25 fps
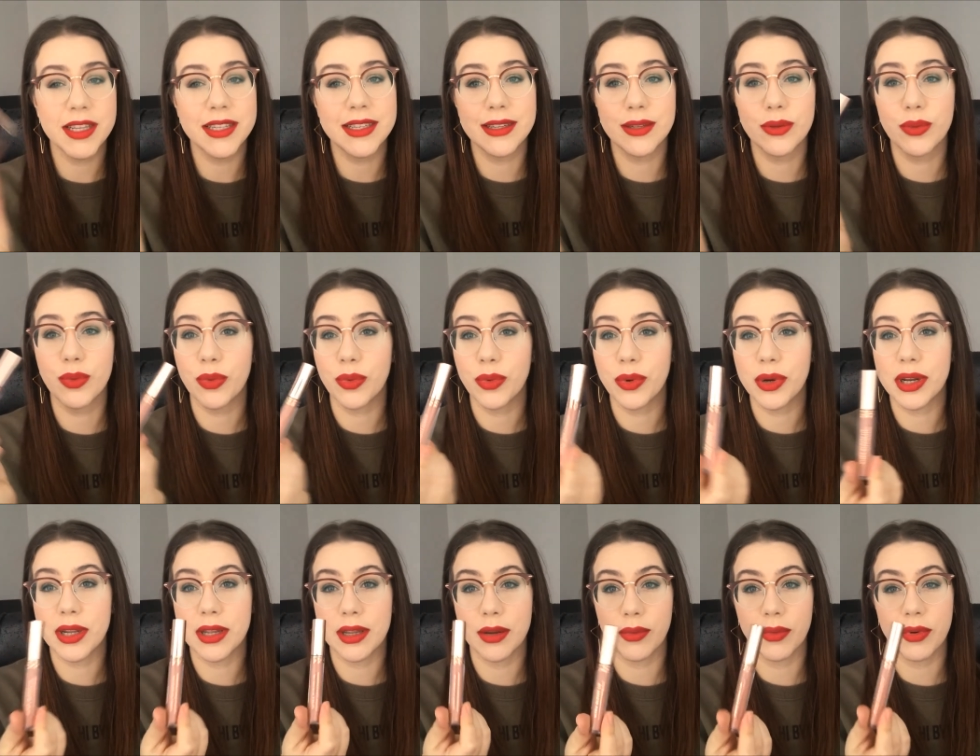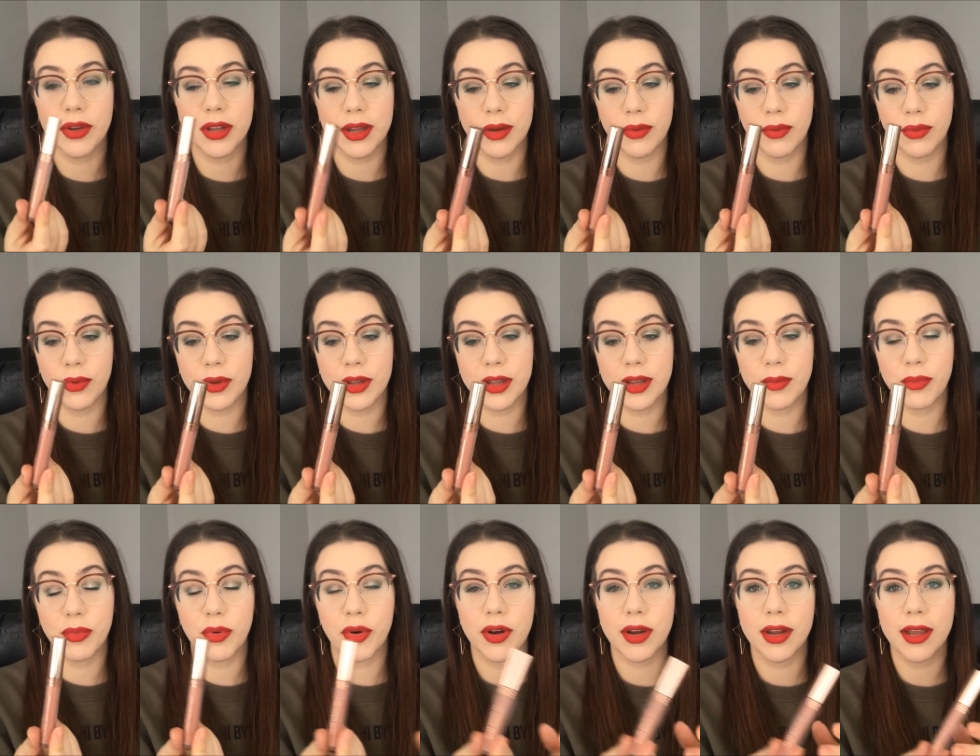This is really, really,
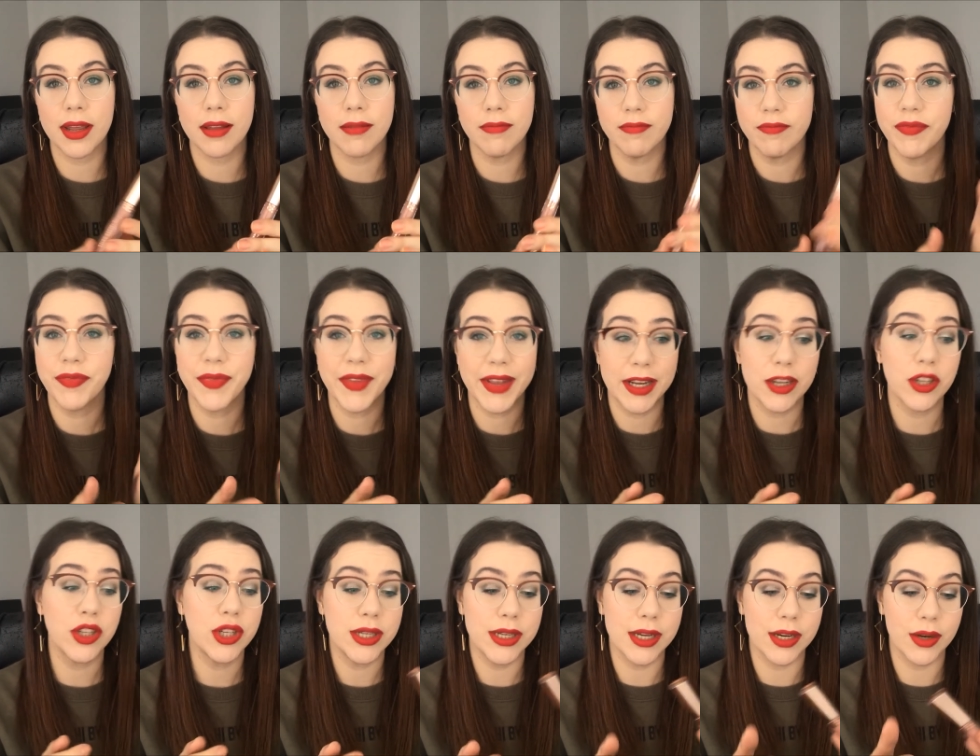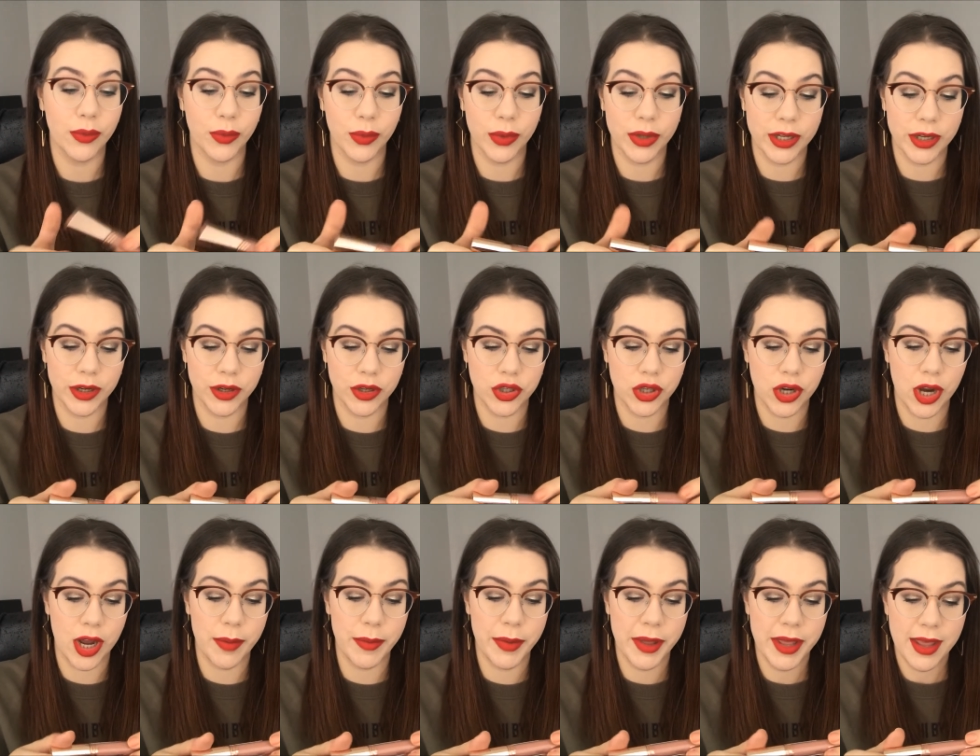really pretty. Like, she did a really good
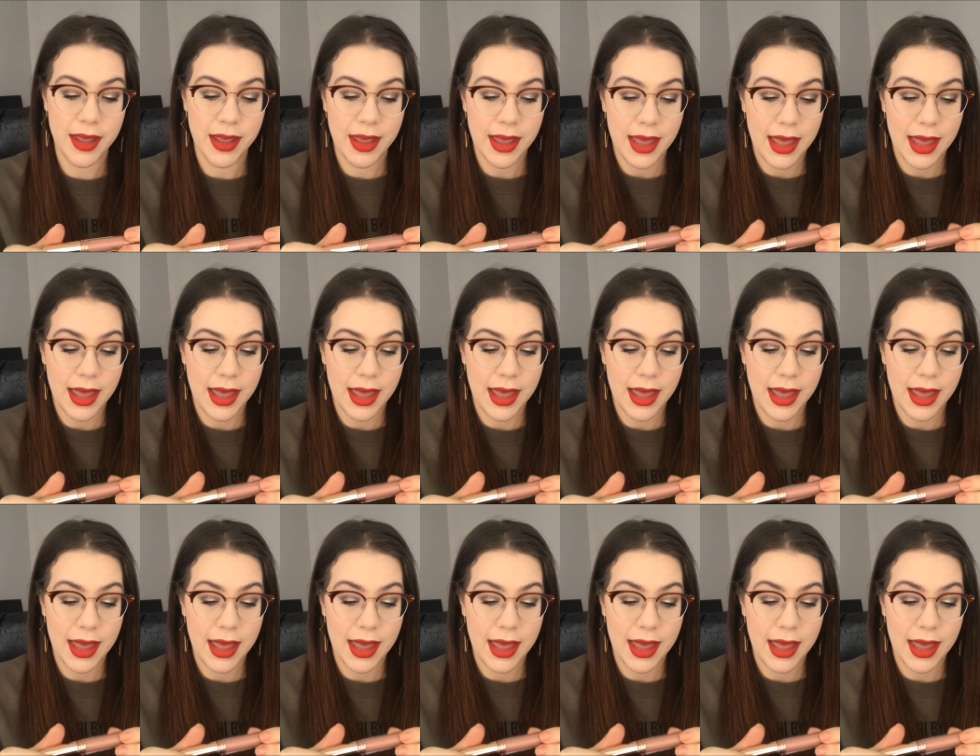job.